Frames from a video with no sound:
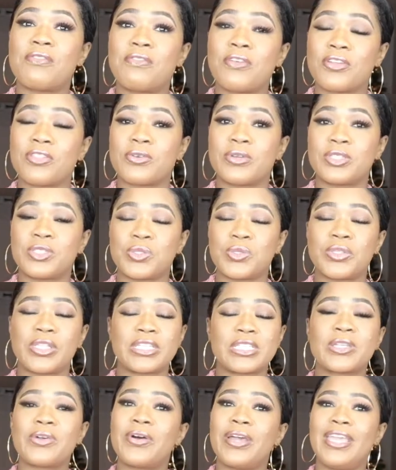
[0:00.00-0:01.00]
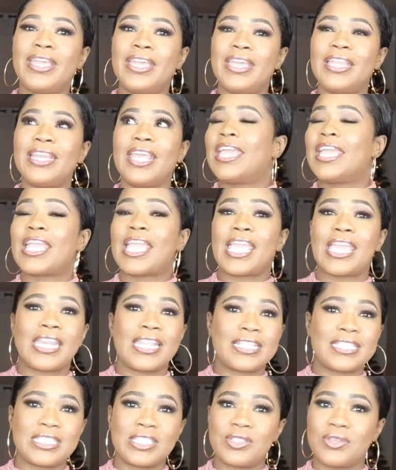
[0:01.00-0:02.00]
further ado, let's go ahead and get
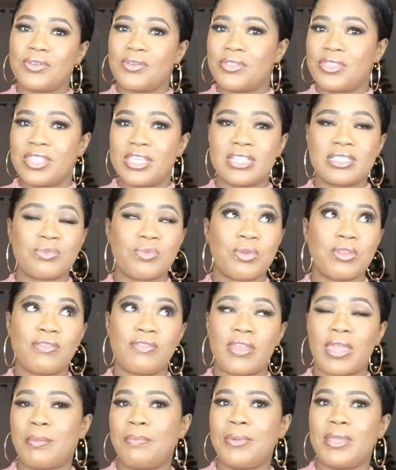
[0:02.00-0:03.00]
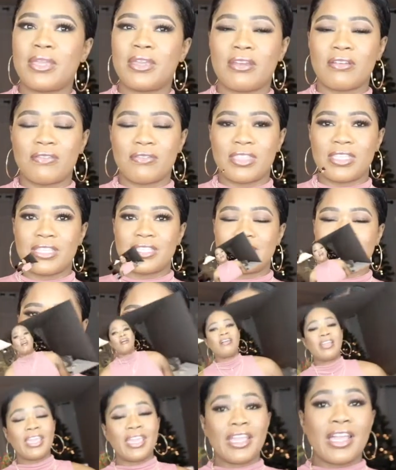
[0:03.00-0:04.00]
into this revamping of these
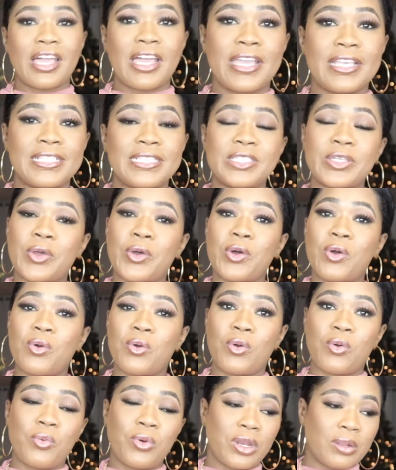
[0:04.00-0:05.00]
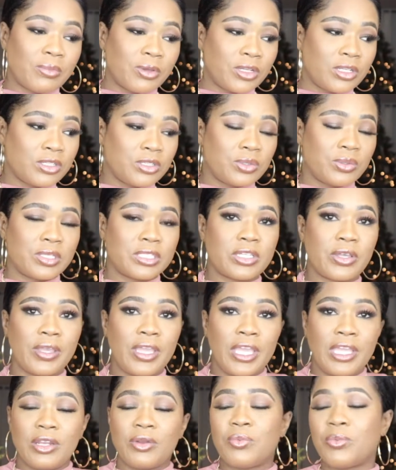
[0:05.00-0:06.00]
candles. Okay guys, so what I'm going to do is go
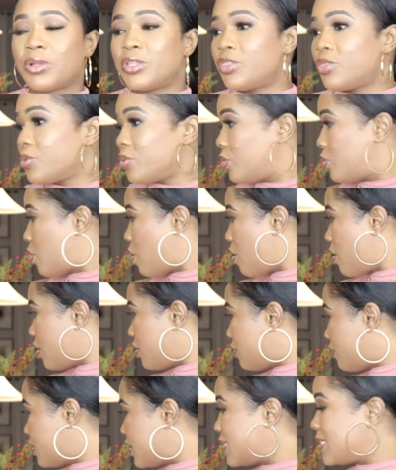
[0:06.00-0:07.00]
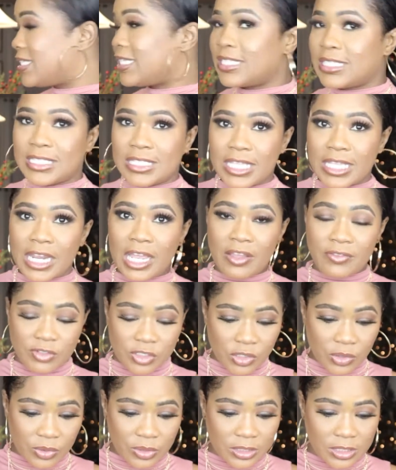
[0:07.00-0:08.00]
ahead and run through all of the scents that I've
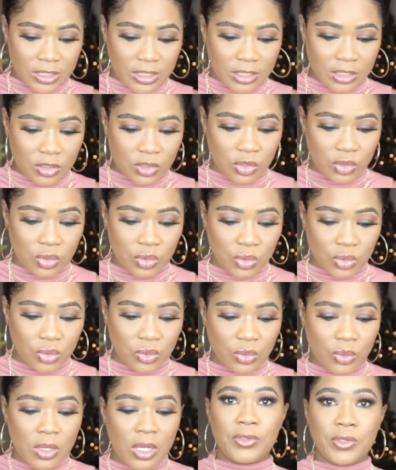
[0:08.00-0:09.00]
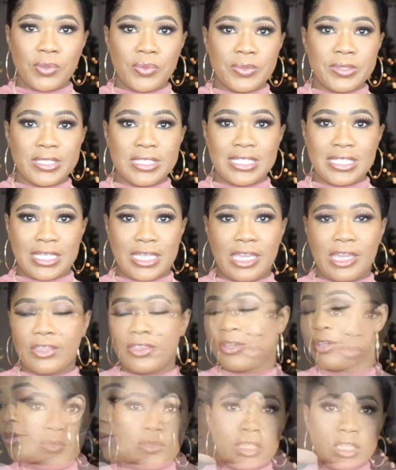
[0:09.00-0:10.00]
chosen to fuse
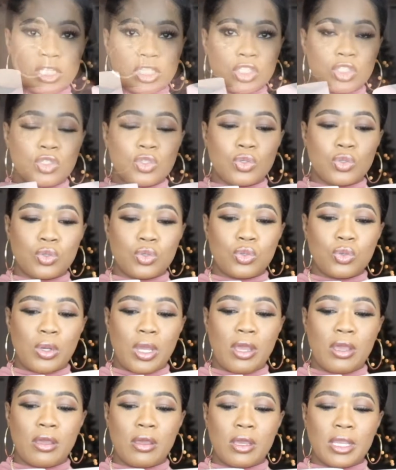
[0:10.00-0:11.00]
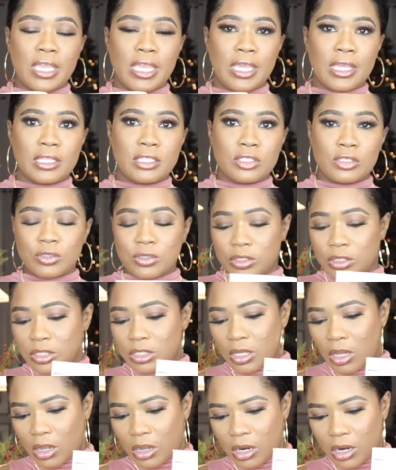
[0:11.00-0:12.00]
together. These two candles
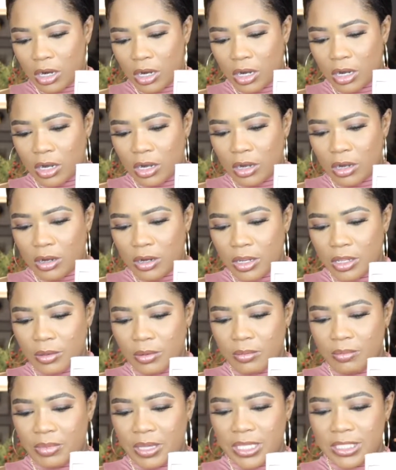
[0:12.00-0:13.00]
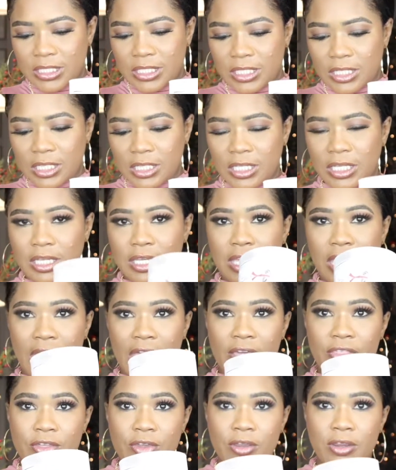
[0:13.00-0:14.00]
are basically
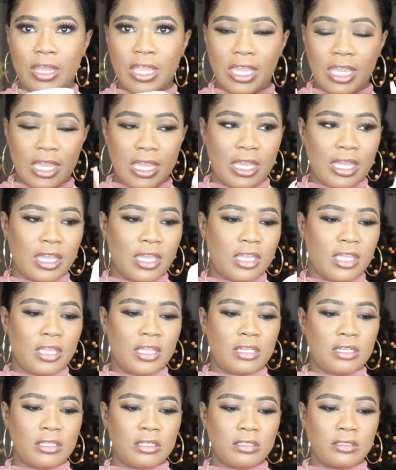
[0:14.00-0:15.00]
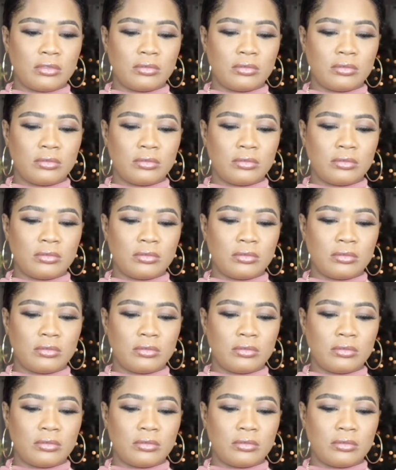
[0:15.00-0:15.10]
Gather and